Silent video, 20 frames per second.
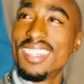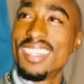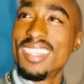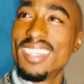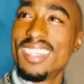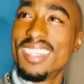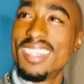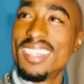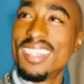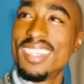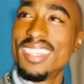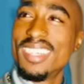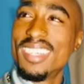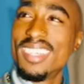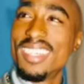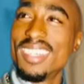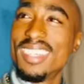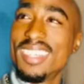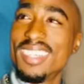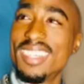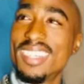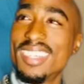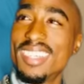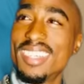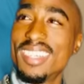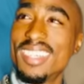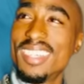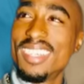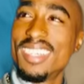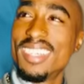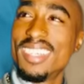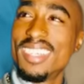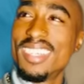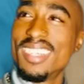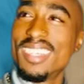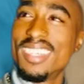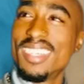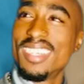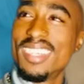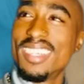
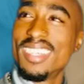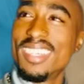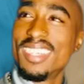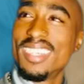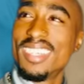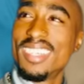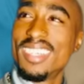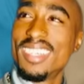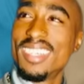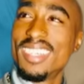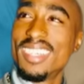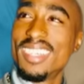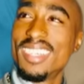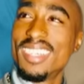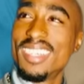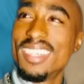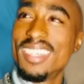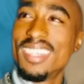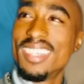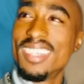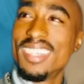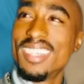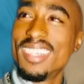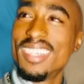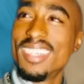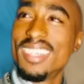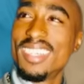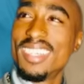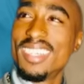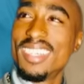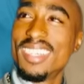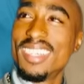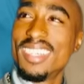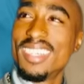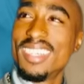(not speaking)